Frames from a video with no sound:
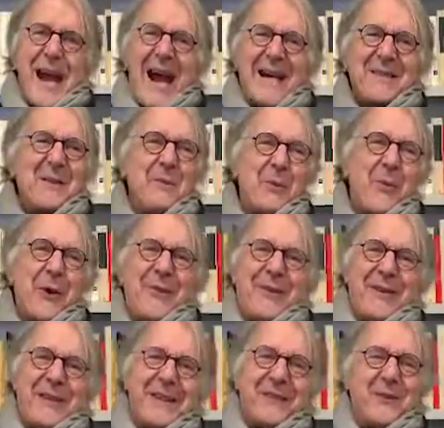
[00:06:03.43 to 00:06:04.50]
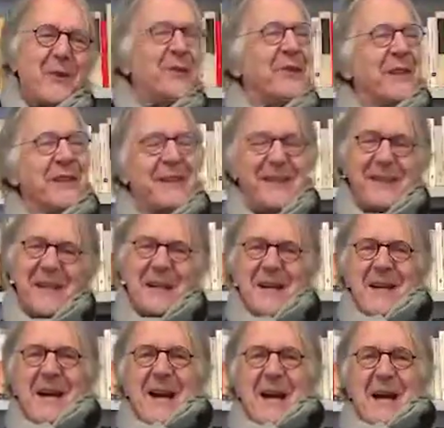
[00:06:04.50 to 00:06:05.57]
added, but it's not,
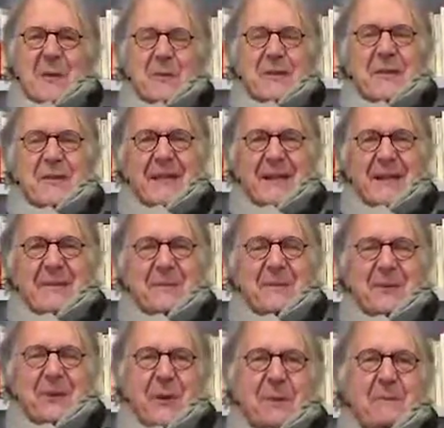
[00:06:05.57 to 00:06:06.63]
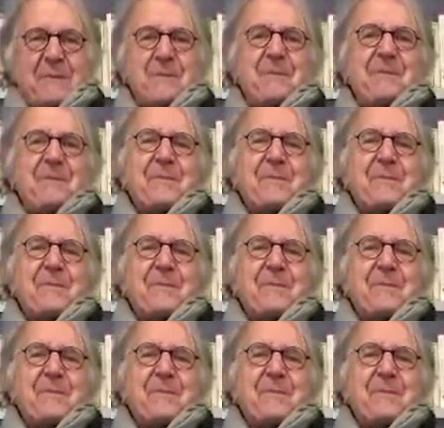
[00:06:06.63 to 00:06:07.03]
I would say, time. So.